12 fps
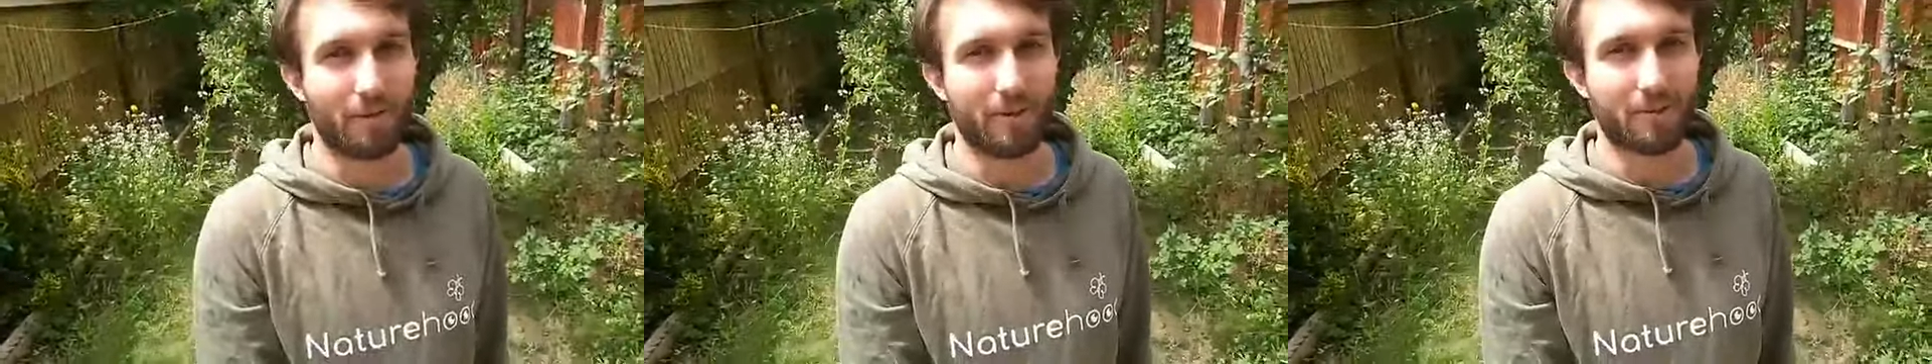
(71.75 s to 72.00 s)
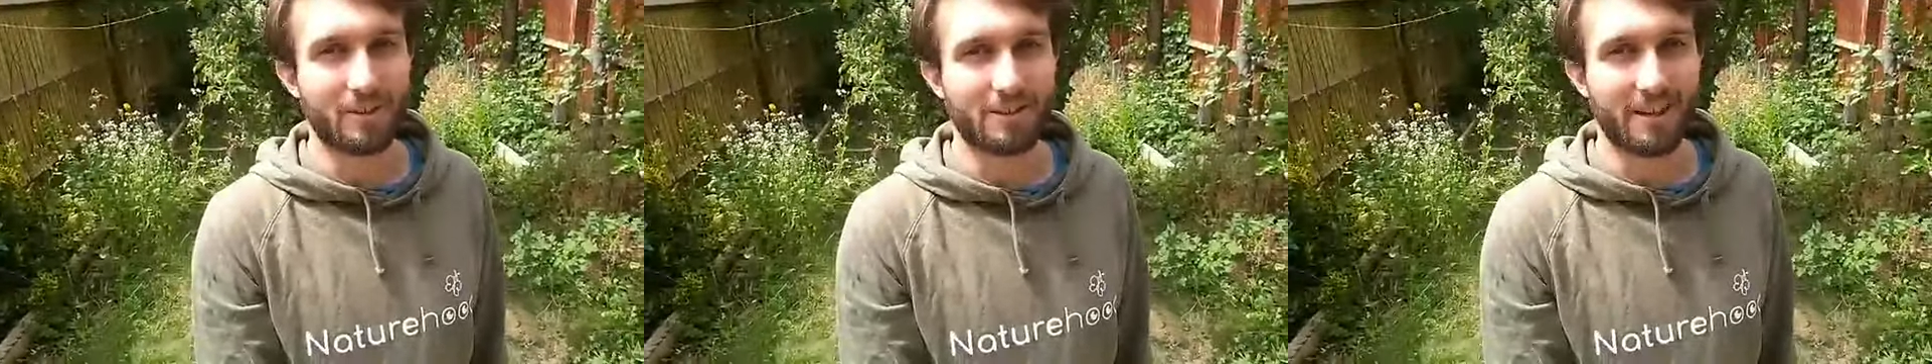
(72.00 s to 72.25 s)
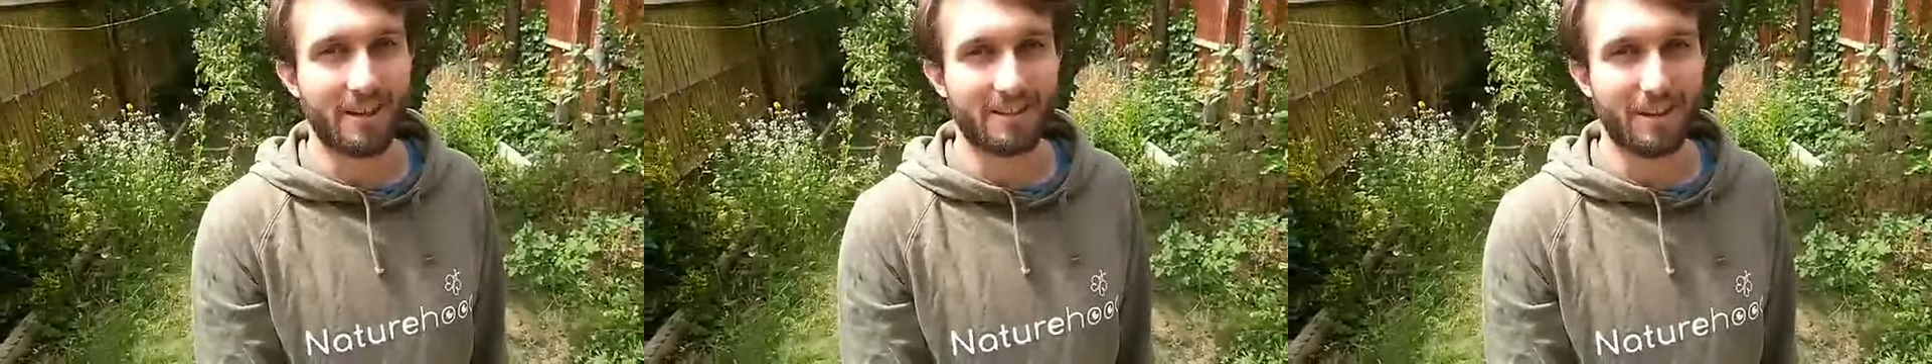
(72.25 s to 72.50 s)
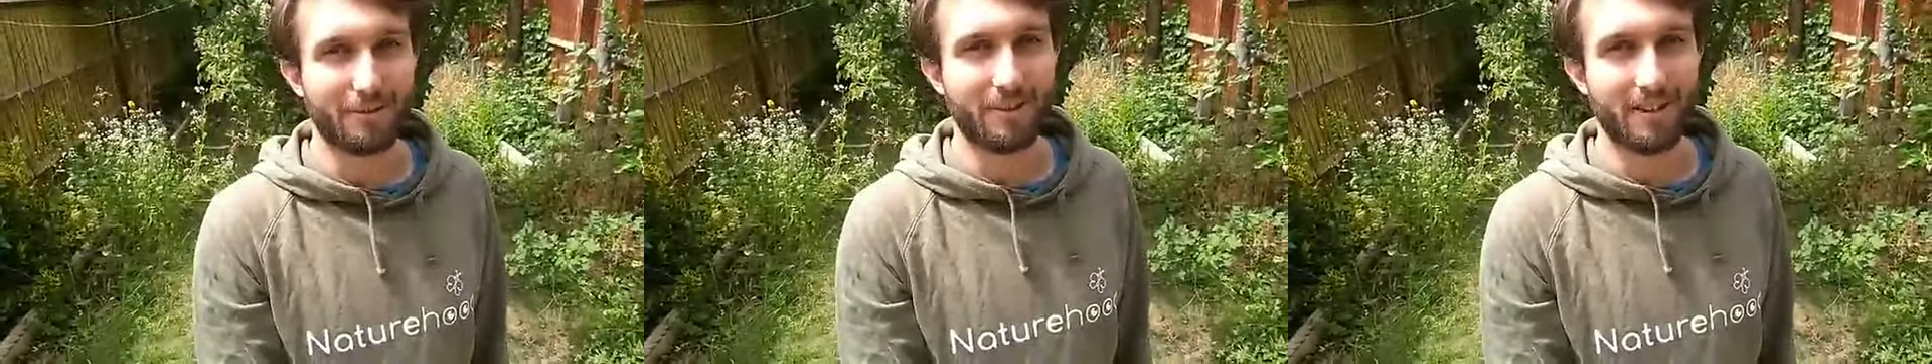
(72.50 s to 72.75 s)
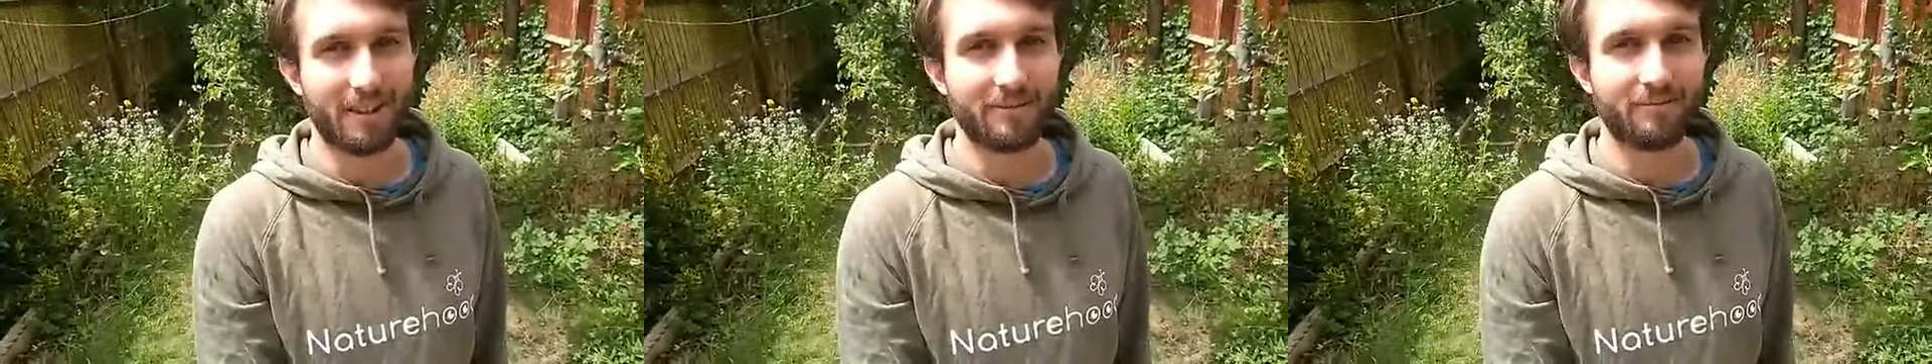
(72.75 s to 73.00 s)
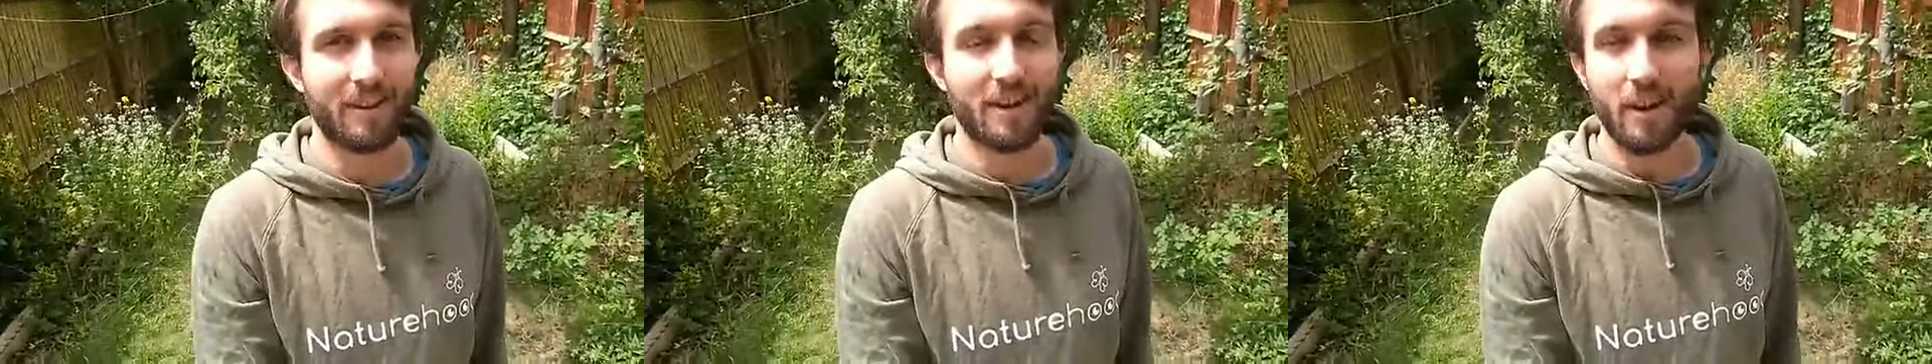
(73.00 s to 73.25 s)
Yeah, definitely.
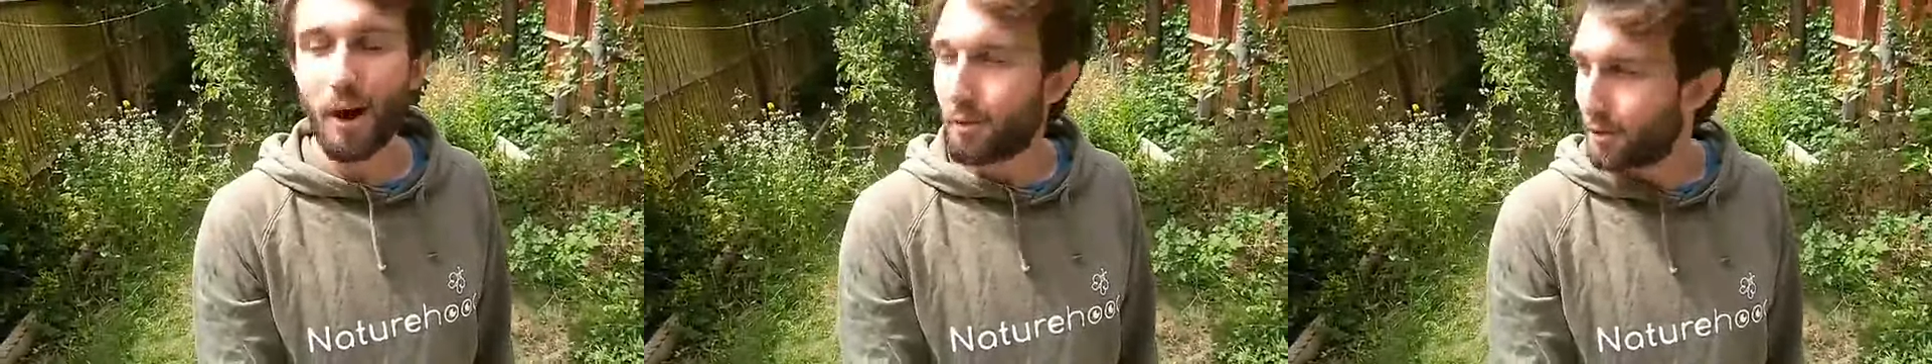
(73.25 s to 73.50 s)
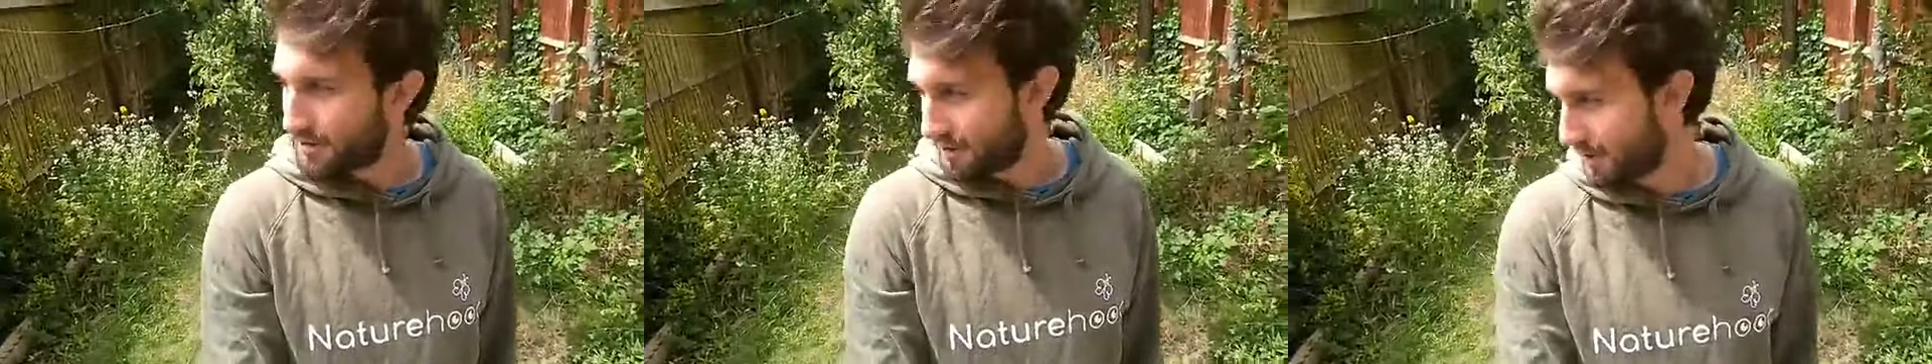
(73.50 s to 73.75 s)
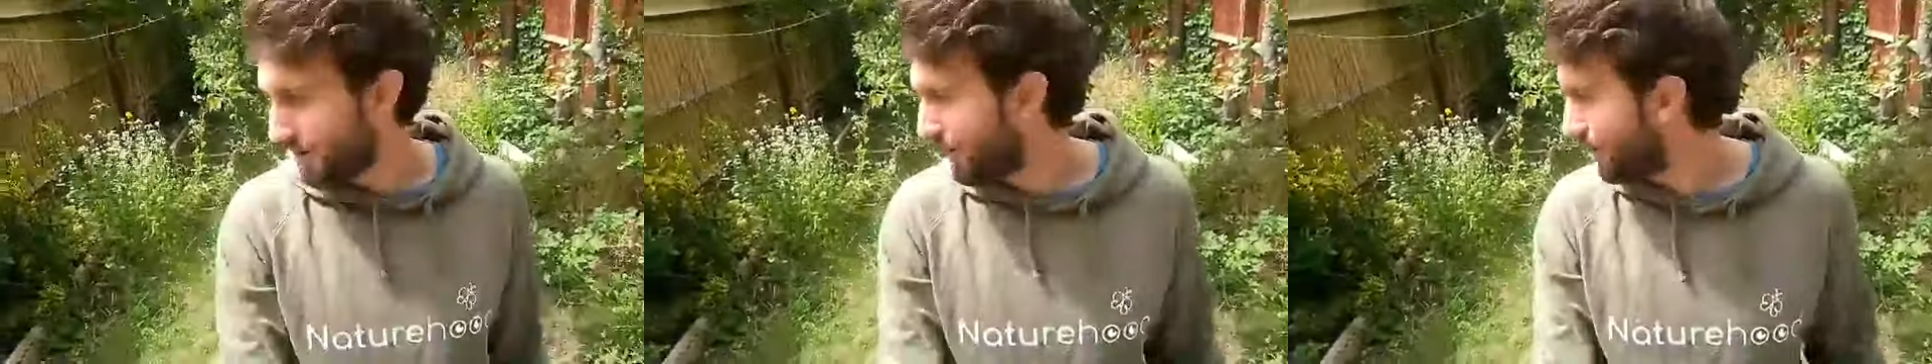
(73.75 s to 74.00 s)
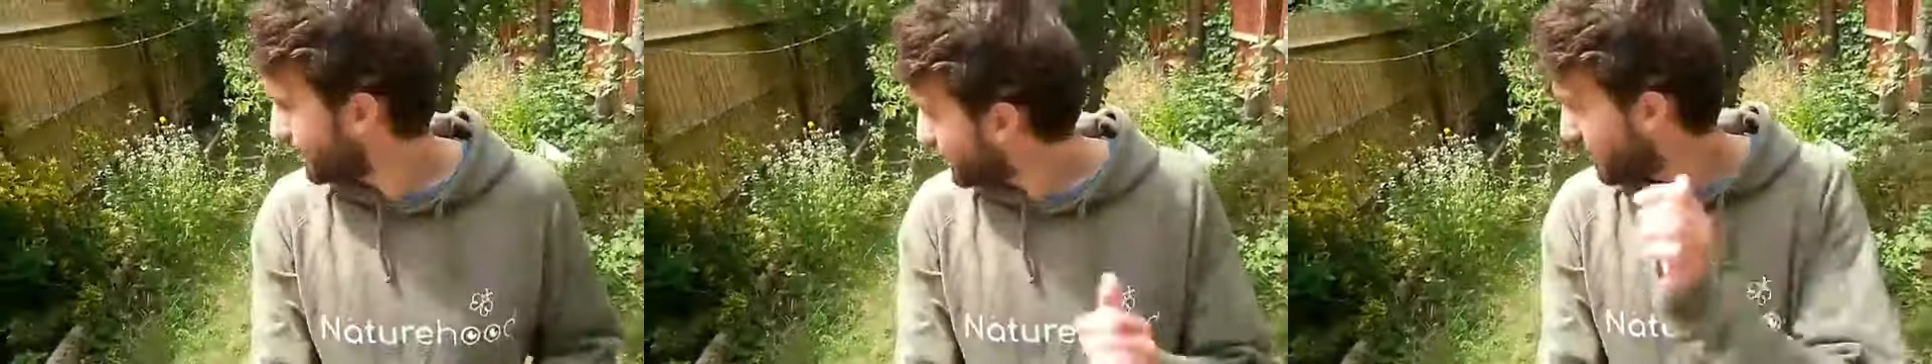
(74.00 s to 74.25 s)
I've also got compost